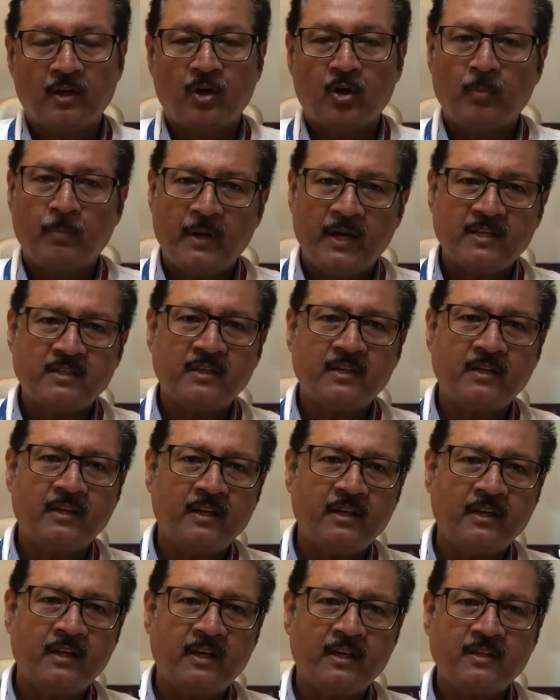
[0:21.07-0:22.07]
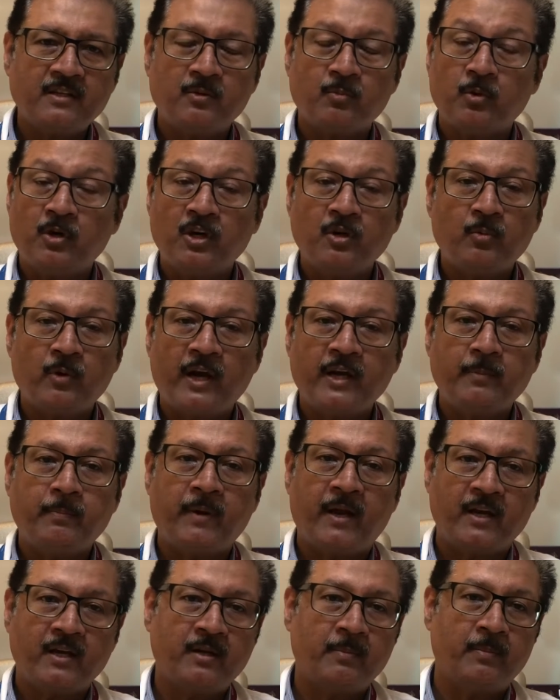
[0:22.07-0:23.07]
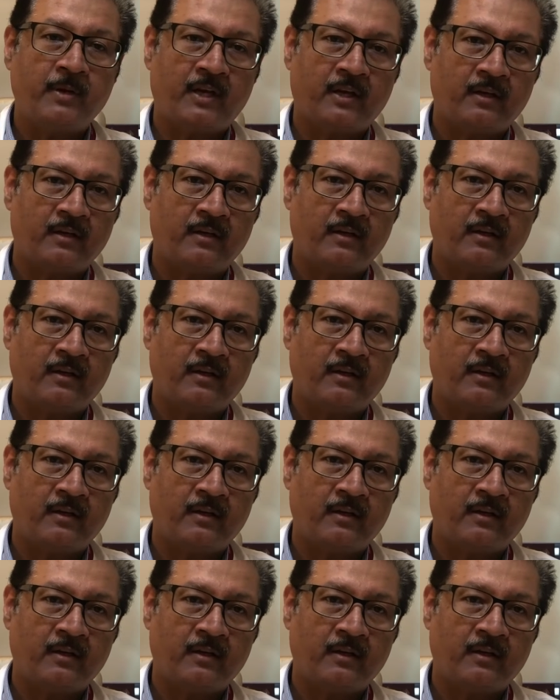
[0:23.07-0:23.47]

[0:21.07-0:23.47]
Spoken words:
Obesity is a worldwide pandemic.